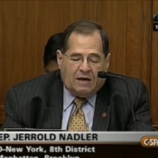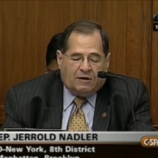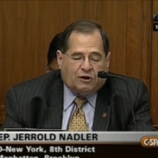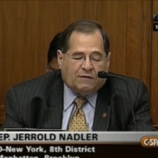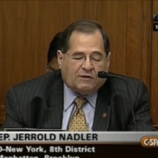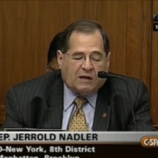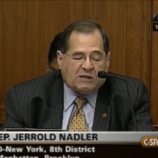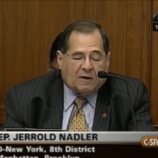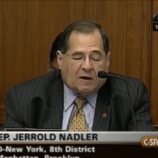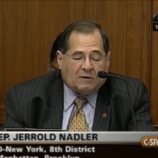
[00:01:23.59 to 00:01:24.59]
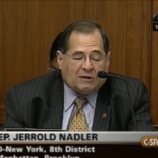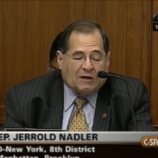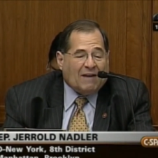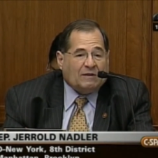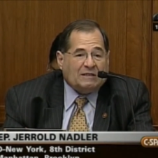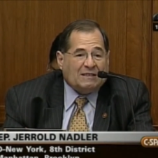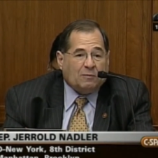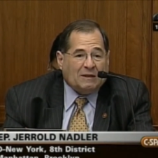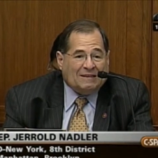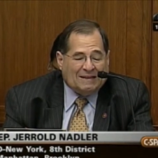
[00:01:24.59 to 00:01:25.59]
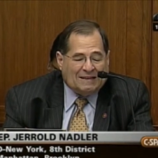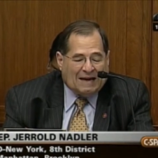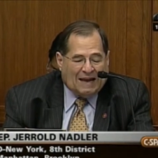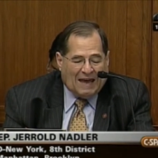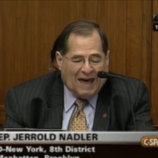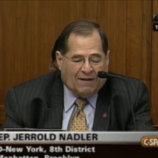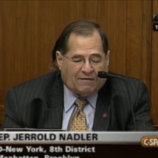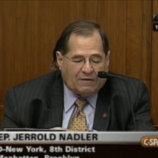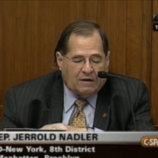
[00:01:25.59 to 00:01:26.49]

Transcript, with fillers: the chief suspect, Mr. Ivan, simply did not have.